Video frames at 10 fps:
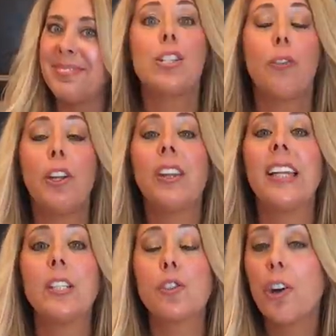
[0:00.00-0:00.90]
So if you'd
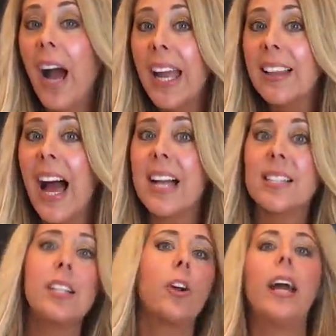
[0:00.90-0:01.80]
like to try
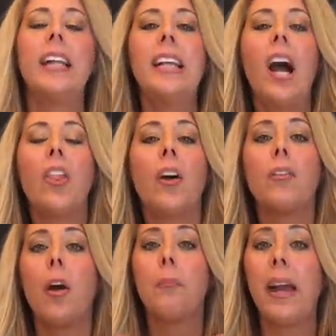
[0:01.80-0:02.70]
Alastin or any other
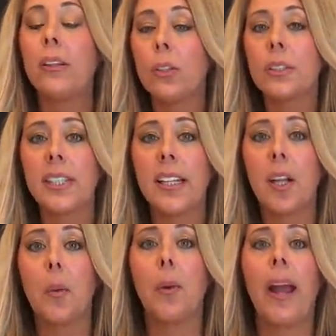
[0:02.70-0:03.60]
of our medical
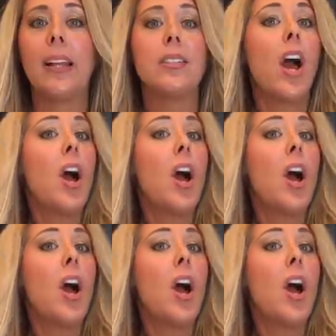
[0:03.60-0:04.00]
skincare brands,